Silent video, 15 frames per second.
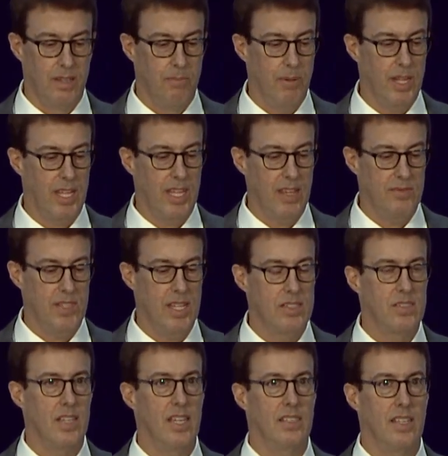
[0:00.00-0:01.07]
But it gives
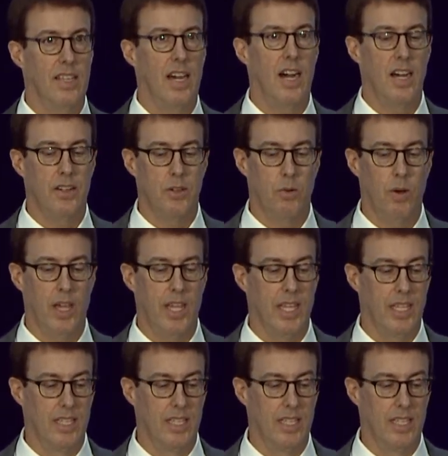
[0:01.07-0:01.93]
insight to the Honda way.